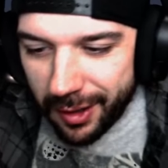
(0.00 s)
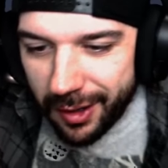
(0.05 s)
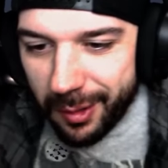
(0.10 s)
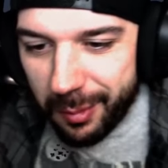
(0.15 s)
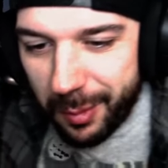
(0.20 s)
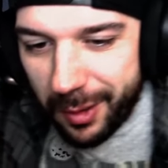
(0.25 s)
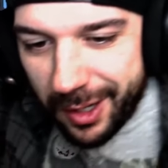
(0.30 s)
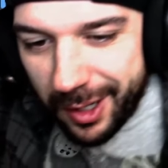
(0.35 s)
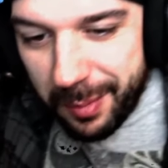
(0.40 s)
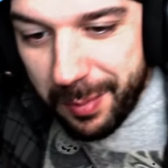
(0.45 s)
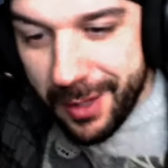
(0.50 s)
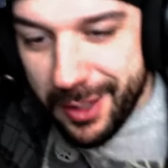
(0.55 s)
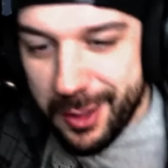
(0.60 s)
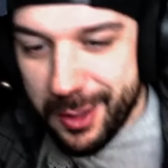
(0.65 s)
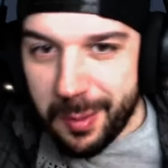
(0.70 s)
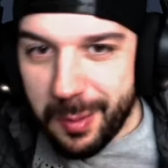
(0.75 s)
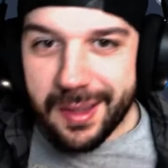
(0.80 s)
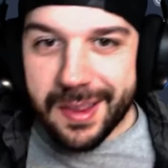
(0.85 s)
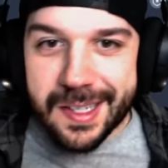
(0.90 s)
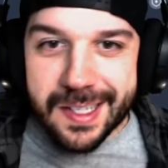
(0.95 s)
going to be
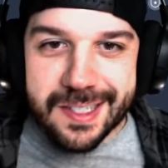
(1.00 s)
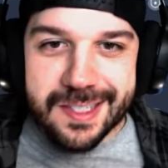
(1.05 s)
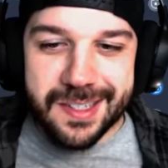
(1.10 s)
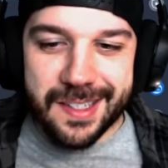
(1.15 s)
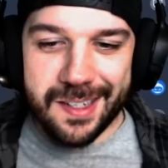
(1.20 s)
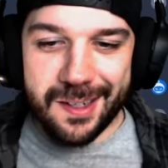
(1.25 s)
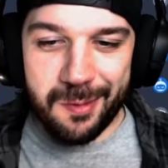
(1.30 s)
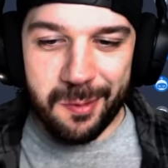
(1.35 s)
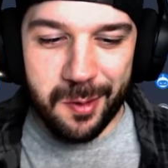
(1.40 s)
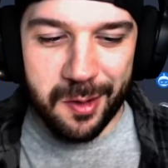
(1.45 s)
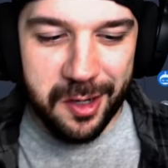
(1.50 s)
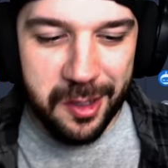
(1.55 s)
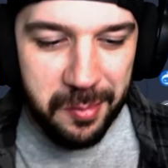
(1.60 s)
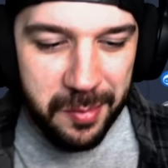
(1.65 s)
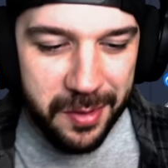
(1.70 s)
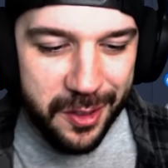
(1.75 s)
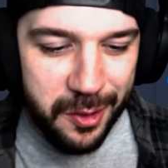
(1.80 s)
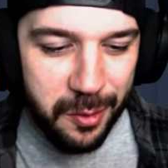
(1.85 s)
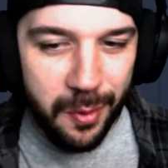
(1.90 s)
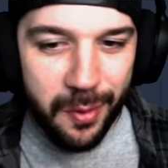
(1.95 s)
doing this thing. We're going to be
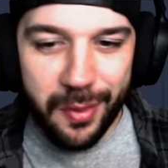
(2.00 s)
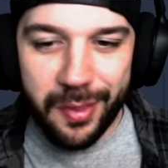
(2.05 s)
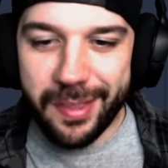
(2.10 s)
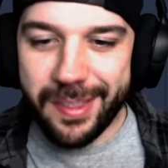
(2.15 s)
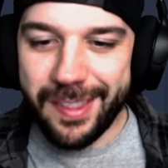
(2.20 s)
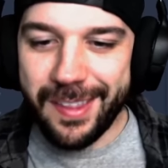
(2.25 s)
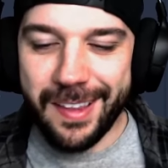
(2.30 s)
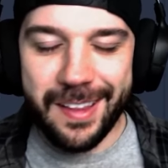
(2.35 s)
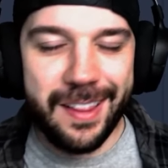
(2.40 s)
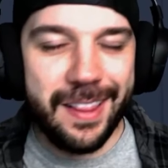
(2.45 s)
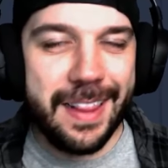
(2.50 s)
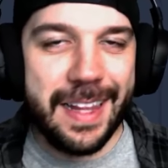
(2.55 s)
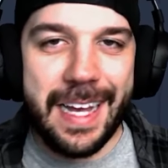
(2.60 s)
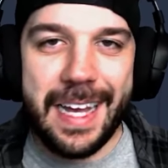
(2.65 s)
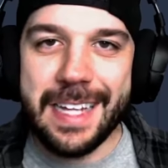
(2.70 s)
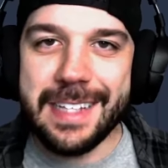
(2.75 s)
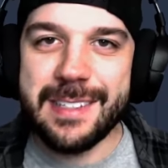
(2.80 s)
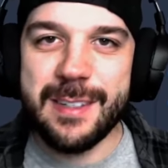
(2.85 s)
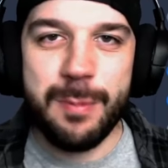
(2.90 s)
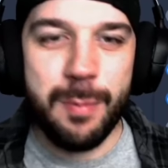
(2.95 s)
doing
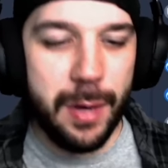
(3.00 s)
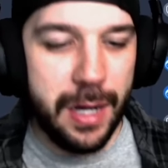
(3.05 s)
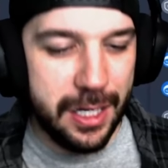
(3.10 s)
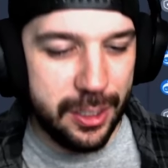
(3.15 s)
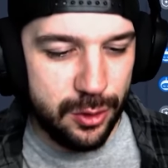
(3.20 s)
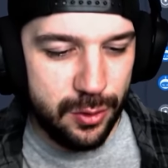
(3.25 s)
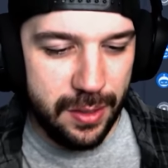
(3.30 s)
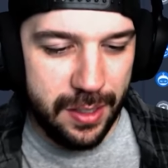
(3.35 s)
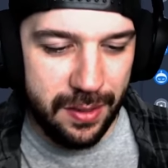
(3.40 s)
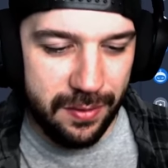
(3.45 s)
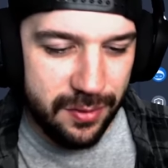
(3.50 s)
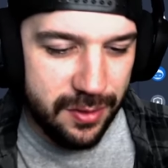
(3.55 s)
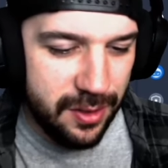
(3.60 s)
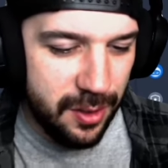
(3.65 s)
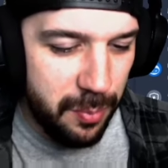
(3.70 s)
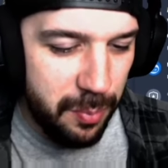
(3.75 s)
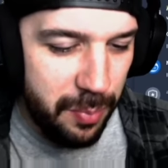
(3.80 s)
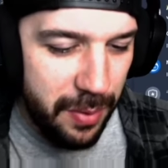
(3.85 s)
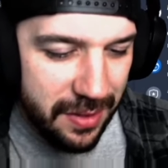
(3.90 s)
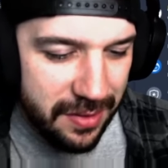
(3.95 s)
lots of mock drafts. The
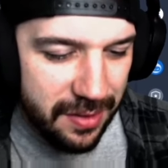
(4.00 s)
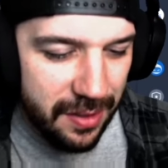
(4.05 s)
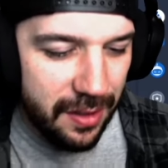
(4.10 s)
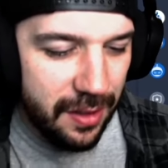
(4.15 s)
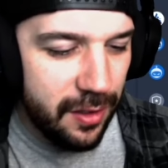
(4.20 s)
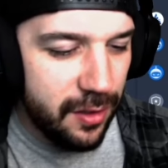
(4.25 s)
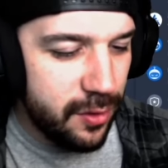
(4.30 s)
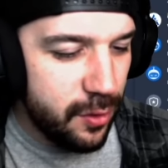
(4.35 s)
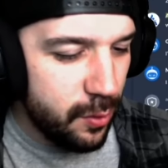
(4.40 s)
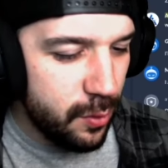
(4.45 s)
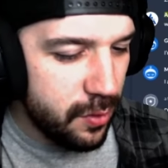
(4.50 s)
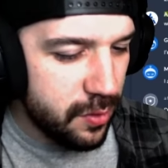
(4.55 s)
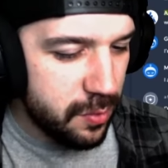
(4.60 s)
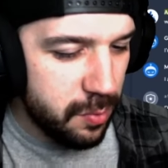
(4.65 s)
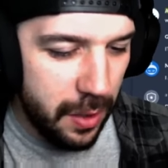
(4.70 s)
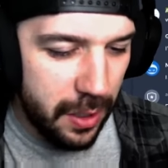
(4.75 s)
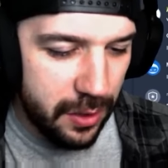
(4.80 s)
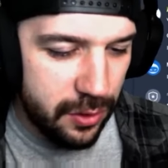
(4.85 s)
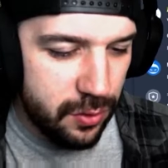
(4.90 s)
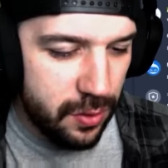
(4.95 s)
best thing to do is
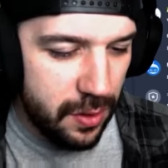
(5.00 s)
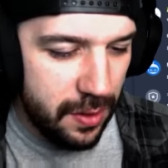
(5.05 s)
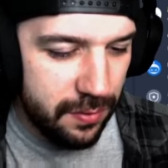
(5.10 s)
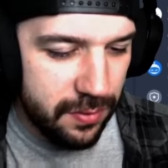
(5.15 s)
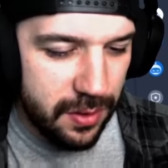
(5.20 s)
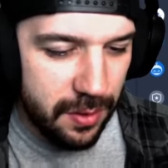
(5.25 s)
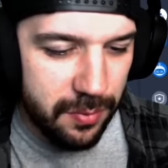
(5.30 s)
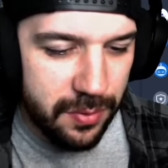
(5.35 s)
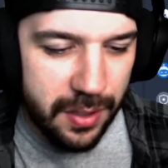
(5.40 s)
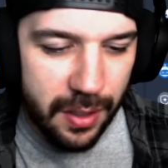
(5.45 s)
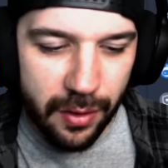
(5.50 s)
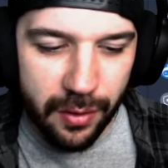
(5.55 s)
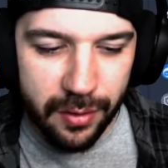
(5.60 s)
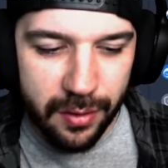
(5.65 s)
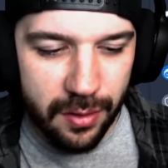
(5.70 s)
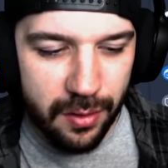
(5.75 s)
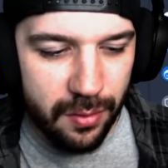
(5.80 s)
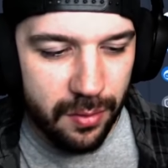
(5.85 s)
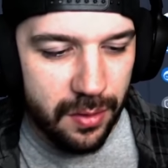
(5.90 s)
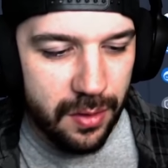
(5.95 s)
mock drafts. I'm telling
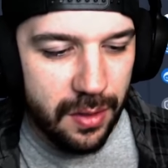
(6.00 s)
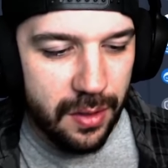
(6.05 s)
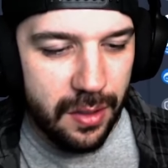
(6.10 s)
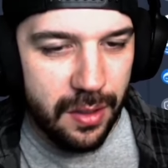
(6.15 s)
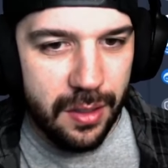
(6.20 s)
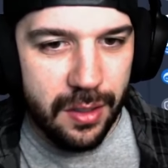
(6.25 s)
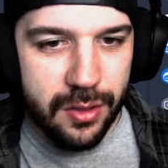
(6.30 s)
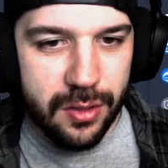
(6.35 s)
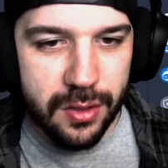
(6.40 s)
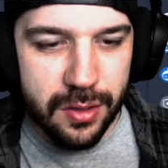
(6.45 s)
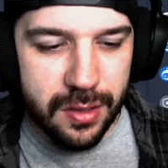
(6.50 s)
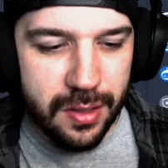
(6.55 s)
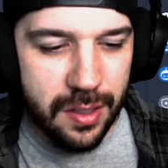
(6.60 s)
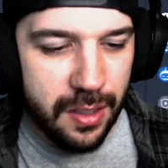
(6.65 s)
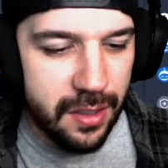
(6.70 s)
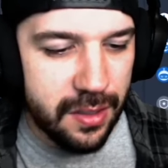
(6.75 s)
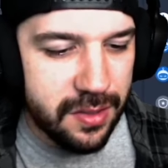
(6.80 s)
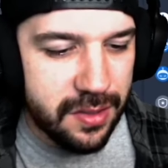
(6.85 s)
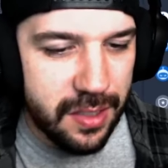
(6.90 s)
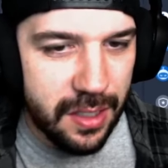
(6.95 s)
you, just get
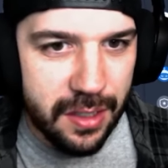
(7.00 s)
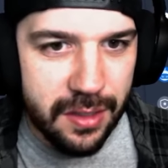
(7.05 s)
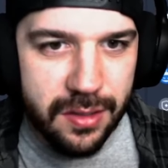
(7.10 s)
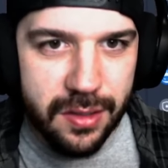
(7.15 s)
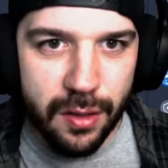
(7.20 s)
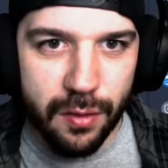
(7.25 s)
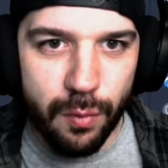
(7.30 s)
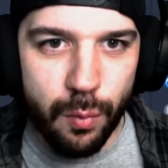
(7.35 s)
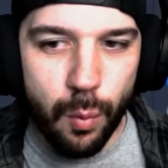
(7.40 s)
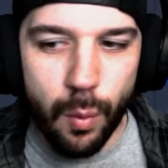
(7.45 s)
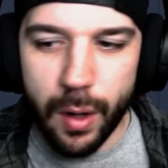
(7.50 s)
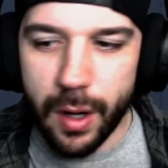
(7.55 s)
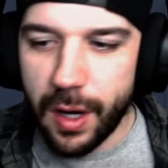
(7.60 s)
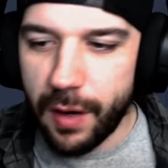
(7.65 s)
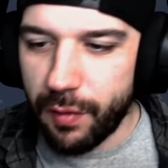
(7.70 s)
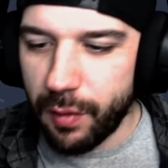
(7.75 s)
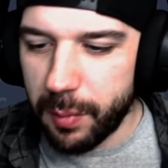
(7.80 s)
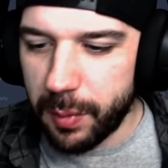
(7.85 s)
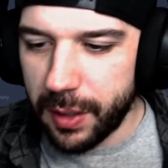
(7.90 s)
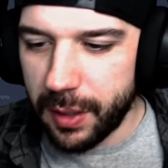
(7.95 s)
a sense of where
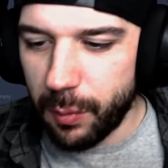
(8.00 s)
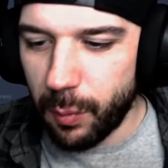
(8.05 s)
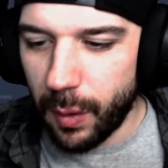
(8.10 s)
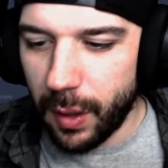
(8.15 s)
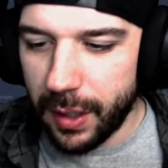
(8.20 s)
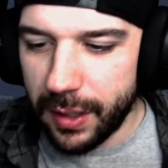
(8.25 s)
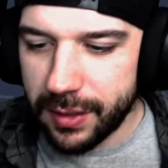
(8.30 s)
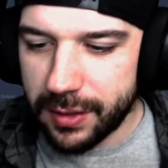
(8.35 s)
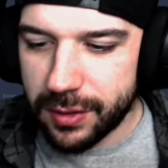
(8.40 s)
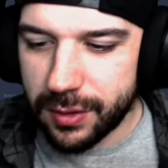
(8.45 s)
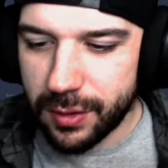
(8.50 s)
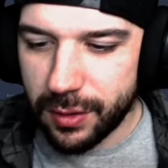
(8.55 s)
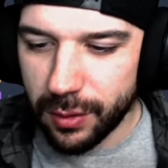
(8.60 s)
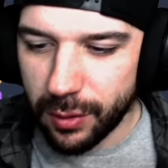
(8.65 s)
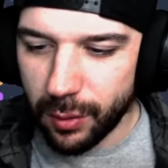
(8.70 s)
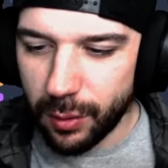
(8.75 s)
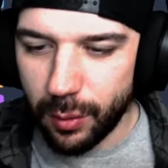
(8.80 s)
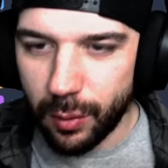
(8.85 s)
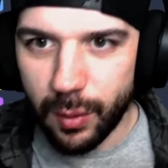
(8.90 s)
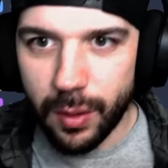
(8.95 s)
everybody wants
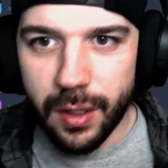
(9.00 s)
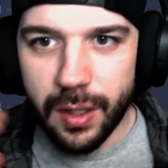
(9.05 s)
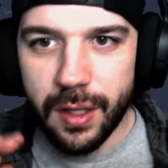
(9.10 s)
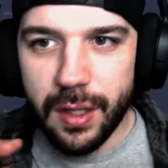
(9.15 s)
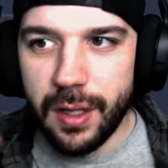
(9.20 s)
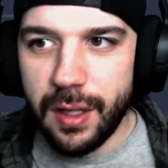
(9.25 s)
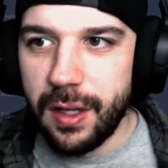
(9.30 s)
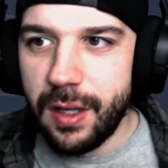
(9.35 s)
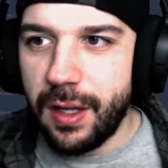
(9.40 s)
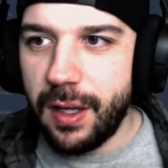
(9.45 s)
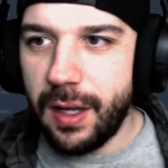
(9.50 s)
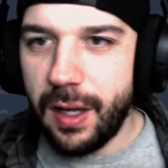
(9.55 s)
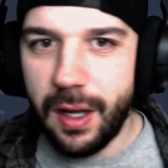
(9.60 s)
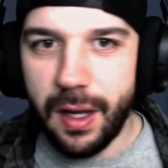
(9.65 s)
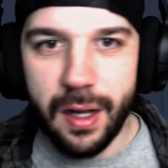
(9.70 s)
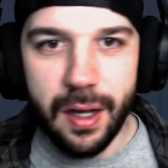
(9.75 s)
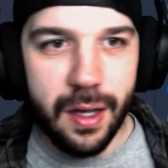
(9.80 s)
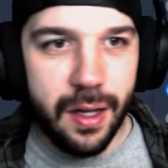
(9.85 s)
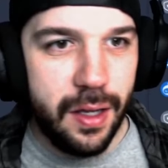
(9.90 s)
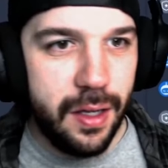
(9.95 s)
to,
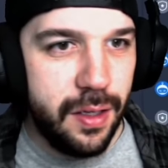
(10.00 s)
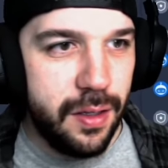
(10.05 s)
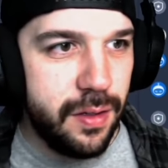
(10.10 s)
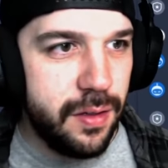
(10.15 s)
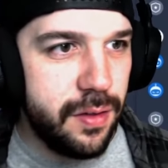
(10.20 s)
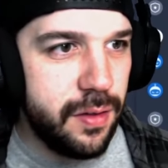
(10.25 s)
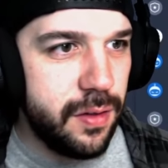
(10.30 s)
where